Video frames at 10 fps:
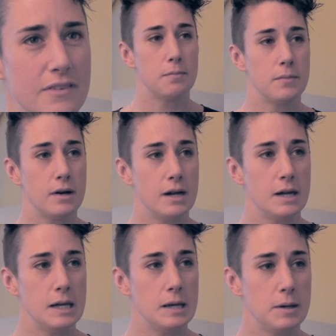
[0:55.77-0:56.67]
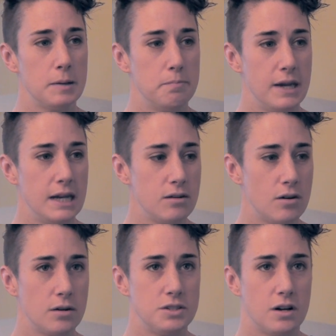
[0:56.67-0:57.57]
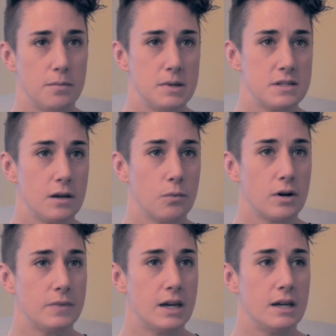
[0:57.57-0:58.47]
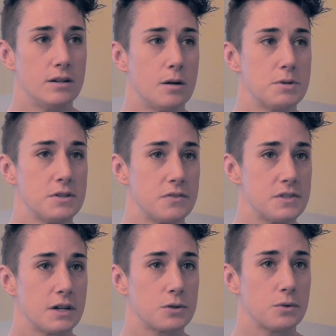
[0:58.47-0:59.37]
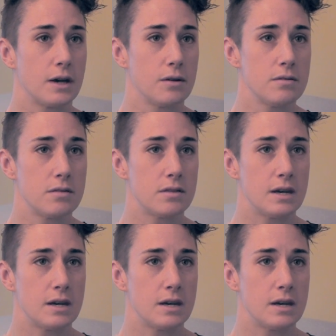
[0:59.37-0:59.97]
My main odd job is I work at Options for Sexual Health,